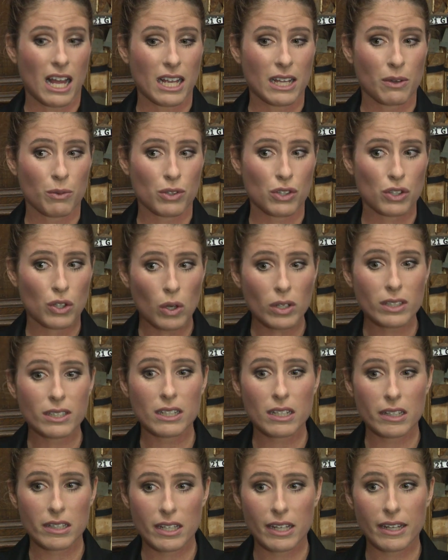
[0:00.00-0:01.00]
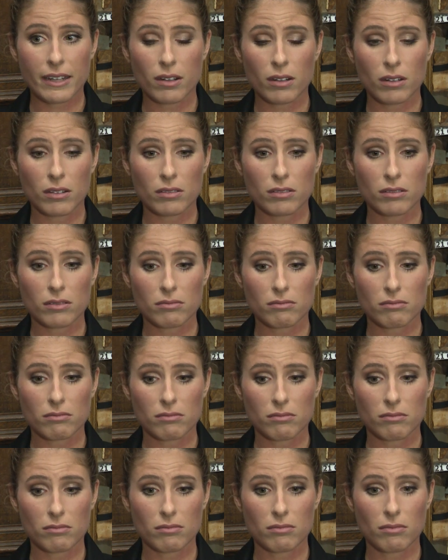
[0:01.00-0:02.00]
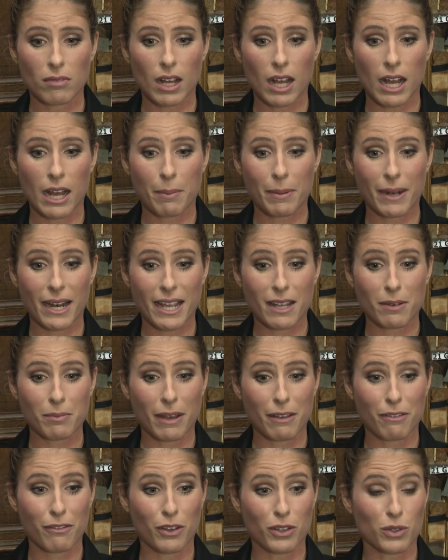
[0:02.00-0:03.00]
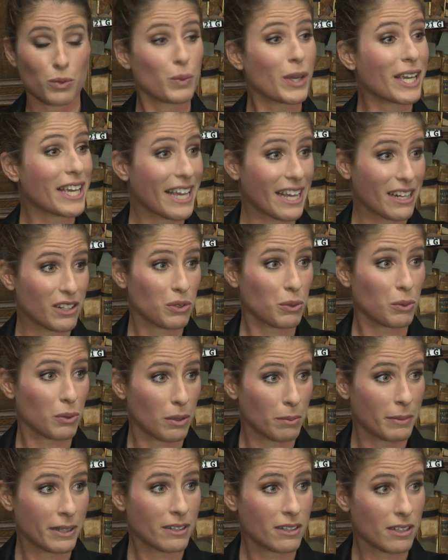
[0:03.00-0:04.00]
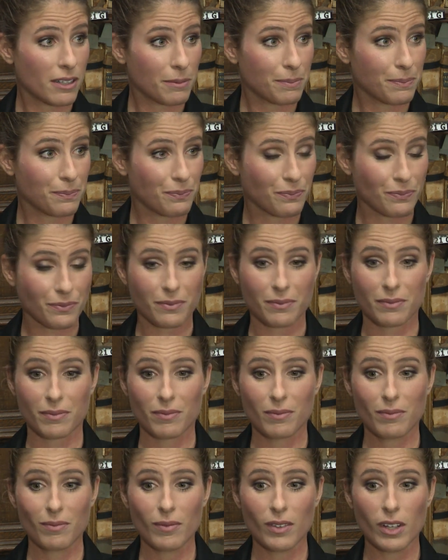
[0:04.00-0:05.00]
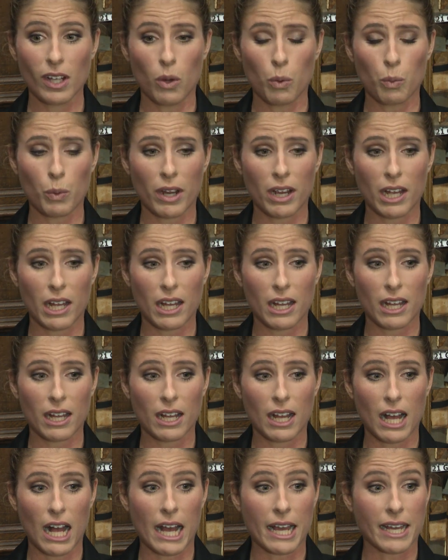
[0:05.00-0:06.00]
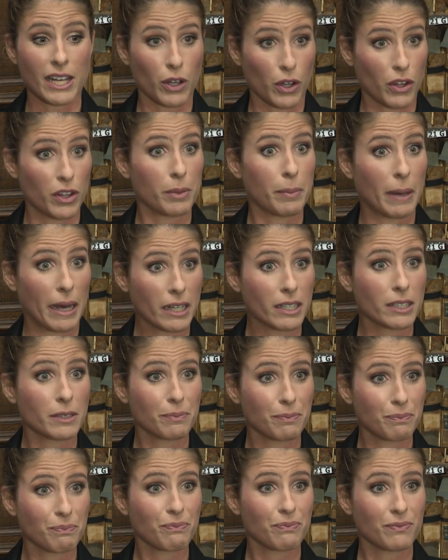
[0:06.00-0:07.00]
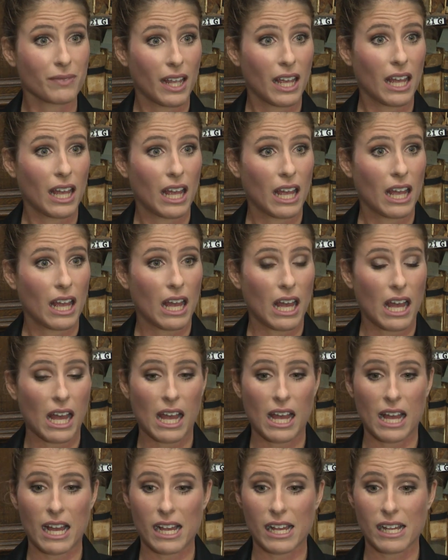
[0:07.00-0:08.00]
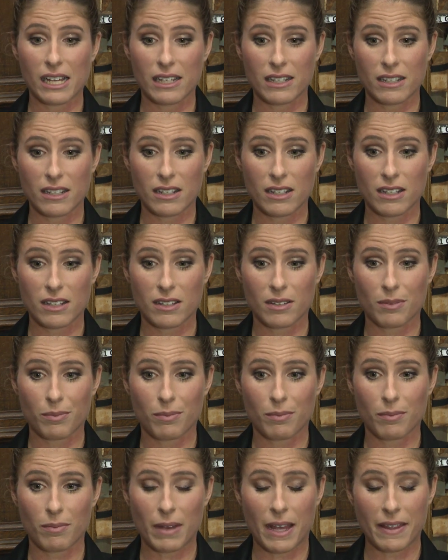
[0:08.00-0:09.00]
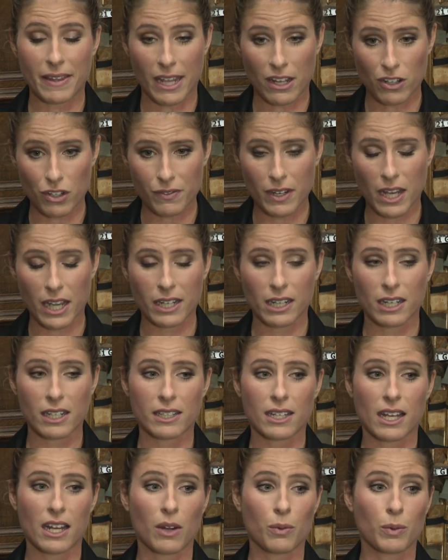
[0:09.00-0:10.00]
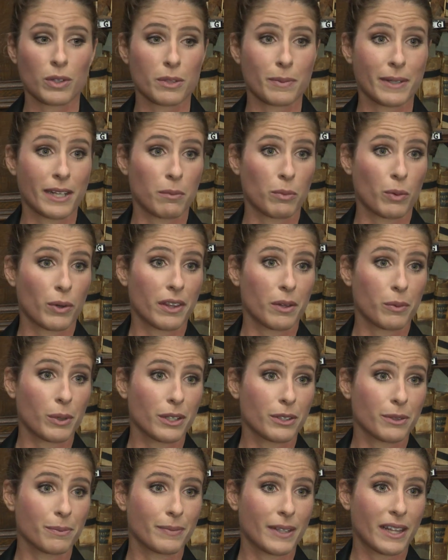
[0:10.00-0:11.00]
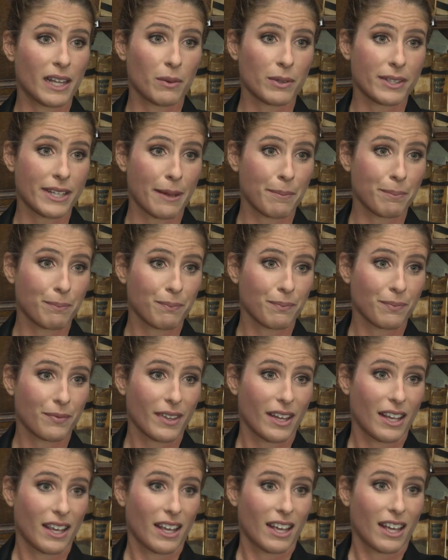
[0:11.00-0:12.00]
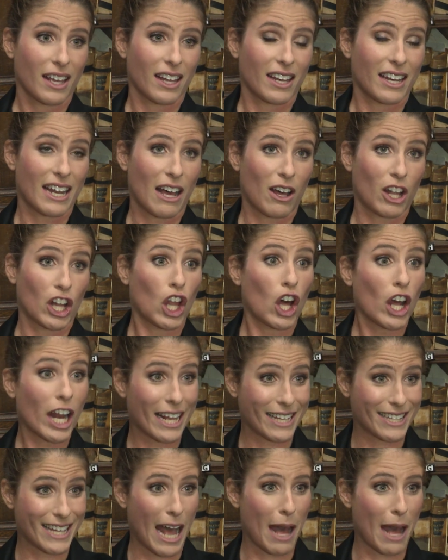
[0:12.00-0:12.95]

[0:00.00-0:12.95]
it was not until I played my first weekend tournament where I got the bug. And at the age of nine, I decided I want to be number one in the world. And that was that. Now, a lot has